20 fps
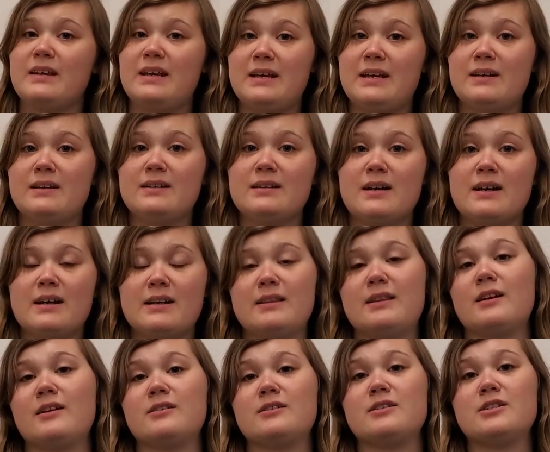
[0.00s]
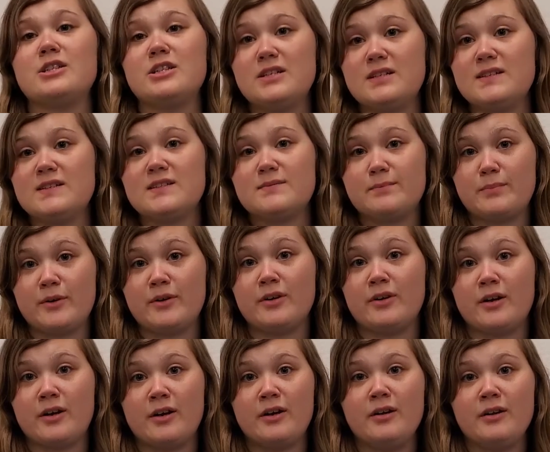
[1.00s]
and their
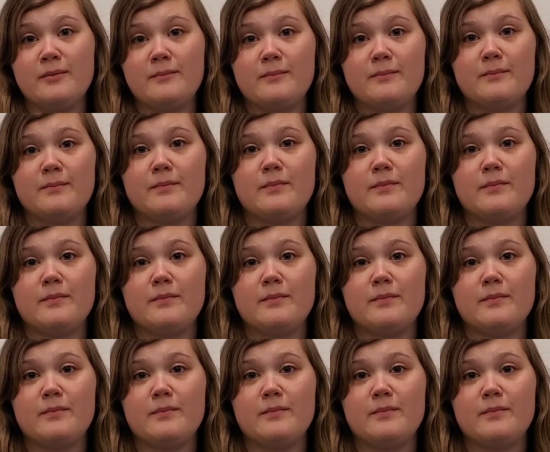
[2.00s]
cheeseburger